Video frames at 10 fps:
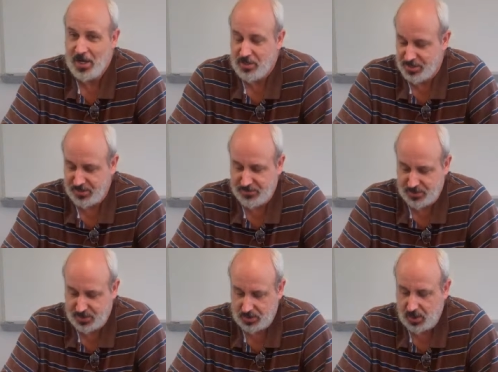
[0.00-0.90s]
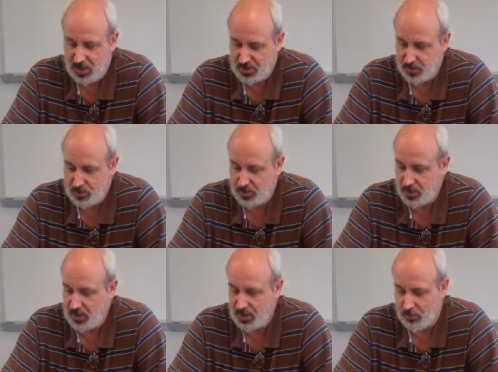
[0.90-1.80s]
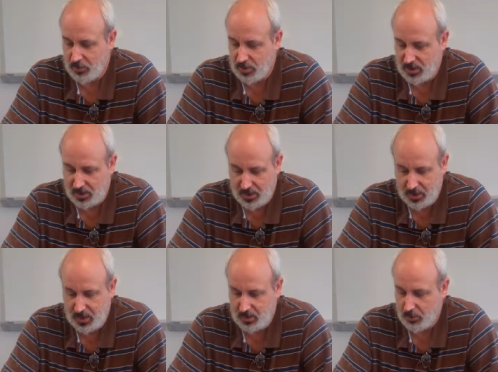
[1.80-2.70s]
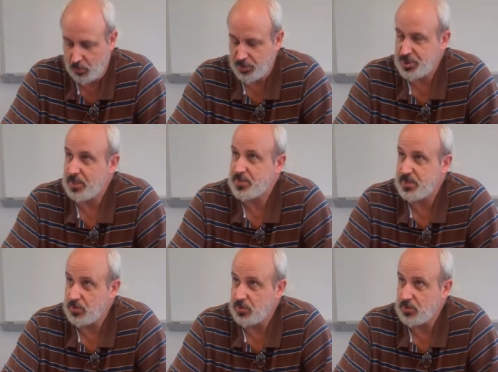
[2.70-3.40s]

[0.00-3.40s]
the difference in cost between heating with oil and heating with wood chips,